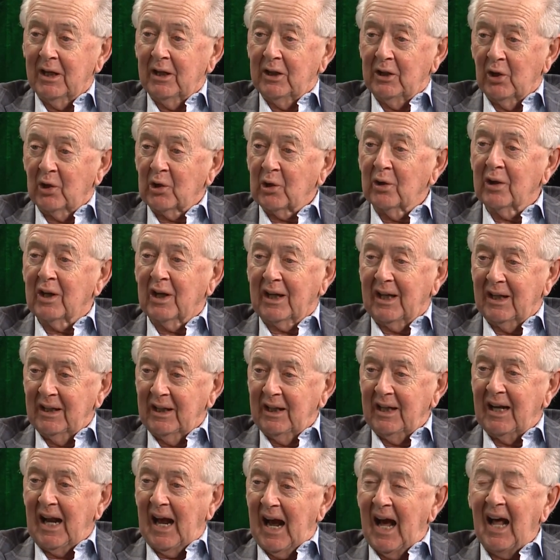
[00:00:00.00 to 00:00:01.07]
You're going to
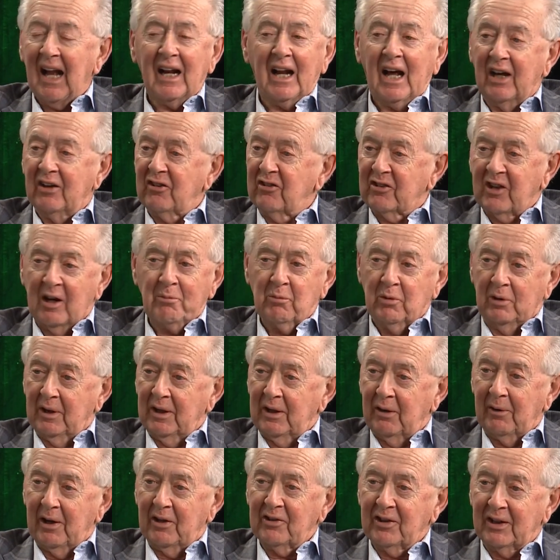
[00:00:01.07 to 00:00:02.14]
need allies somewhere in
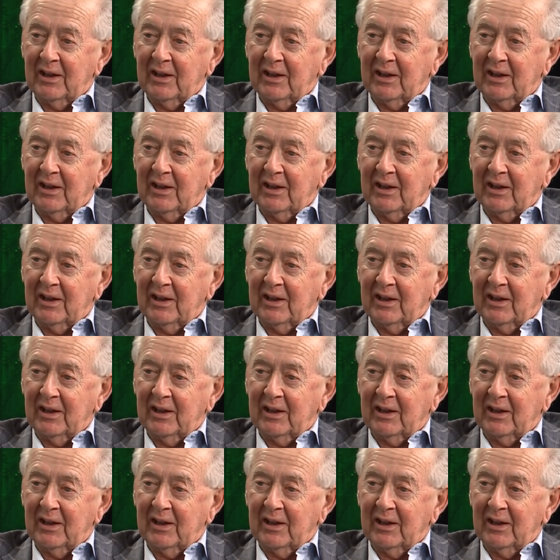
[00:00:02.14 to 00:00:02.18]
the rest